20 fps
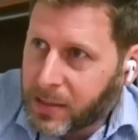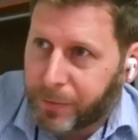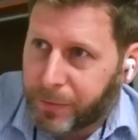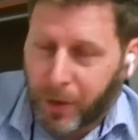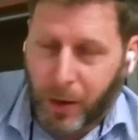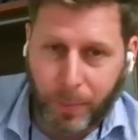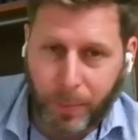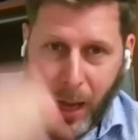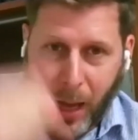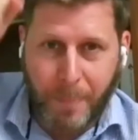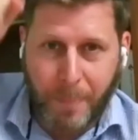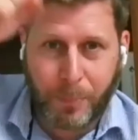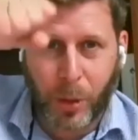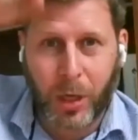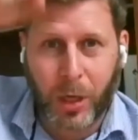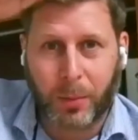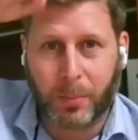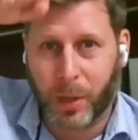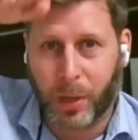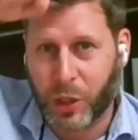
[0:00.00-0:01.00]
I'm
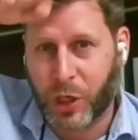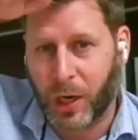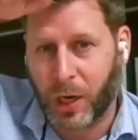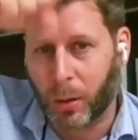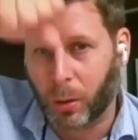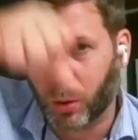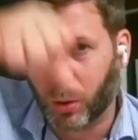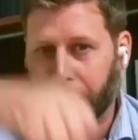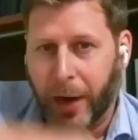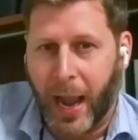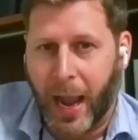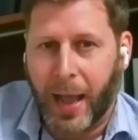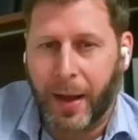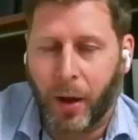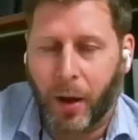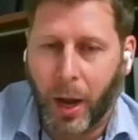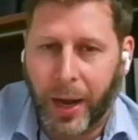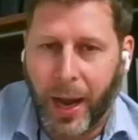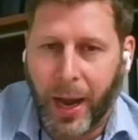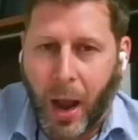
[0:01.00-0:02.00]
putting my shareholder hat
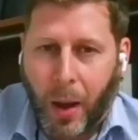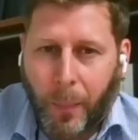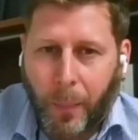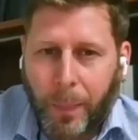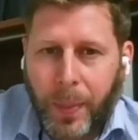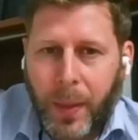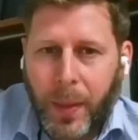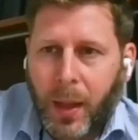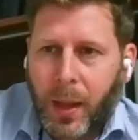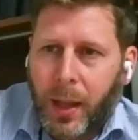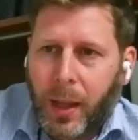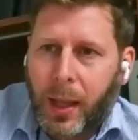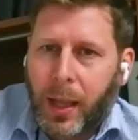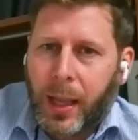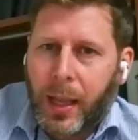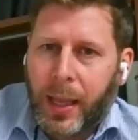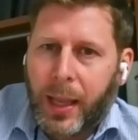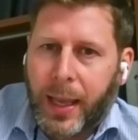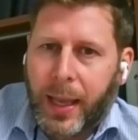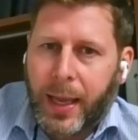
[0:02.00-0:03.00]
on now,
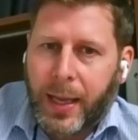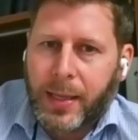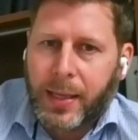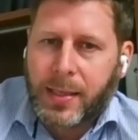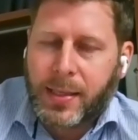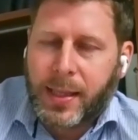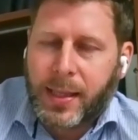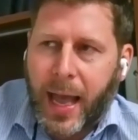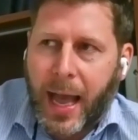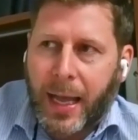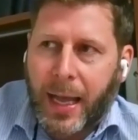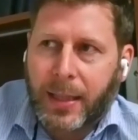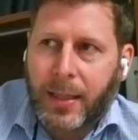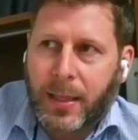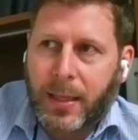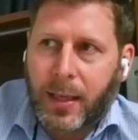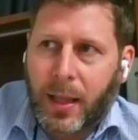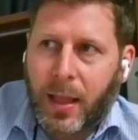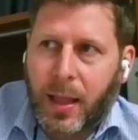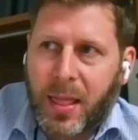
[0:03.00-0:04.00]
is that
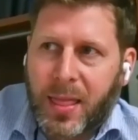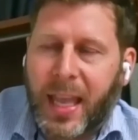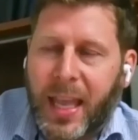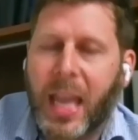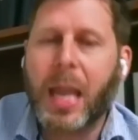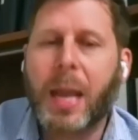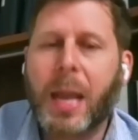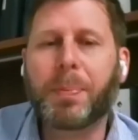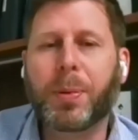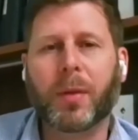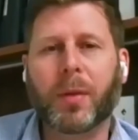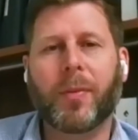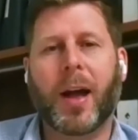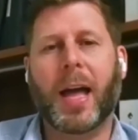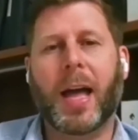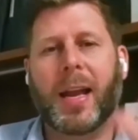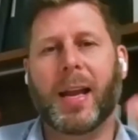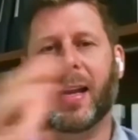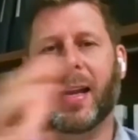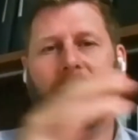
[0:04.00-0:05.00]
they
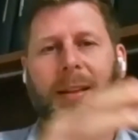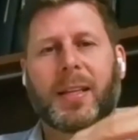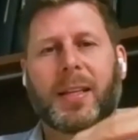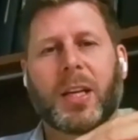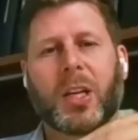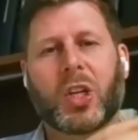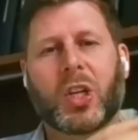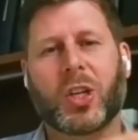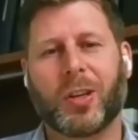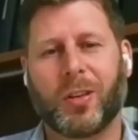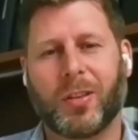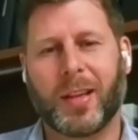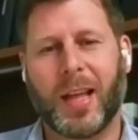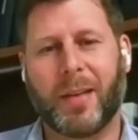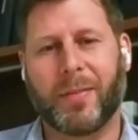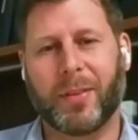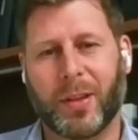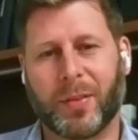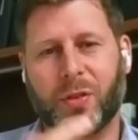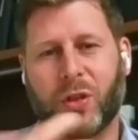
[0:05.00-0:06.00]
provide an additional
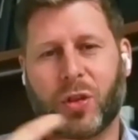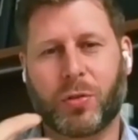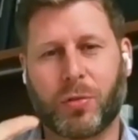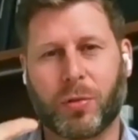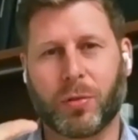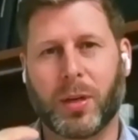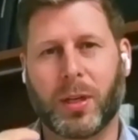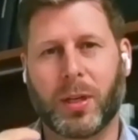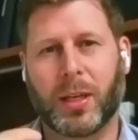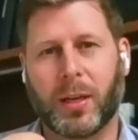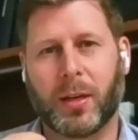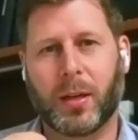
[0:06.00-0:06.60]
level of scrutiny